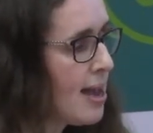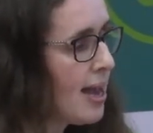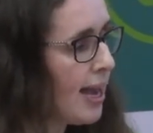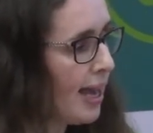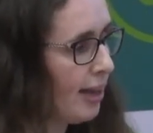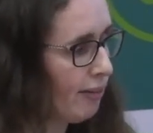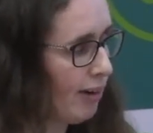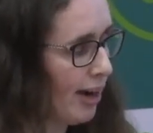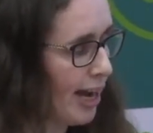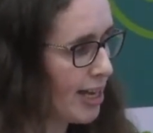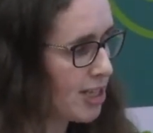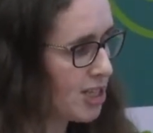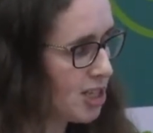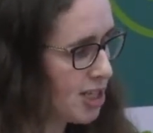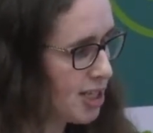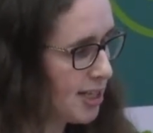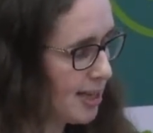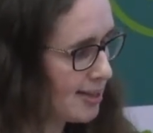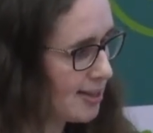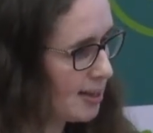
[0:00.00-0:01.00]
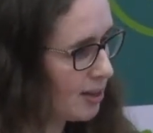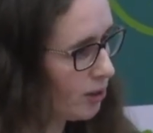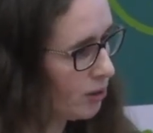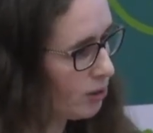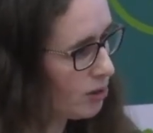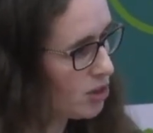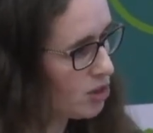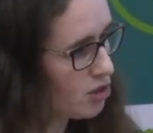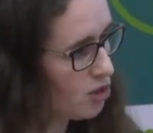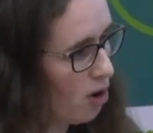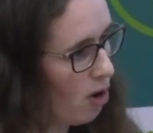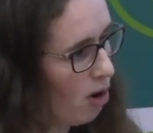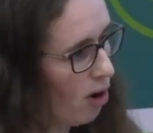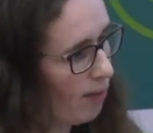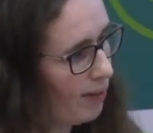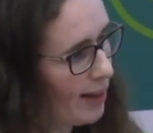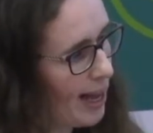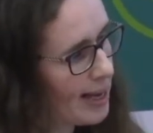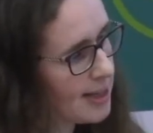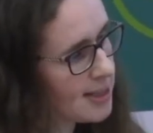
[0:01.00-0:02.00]
in relation to this, and I'm going to draw
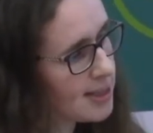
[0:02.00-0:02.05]
on that.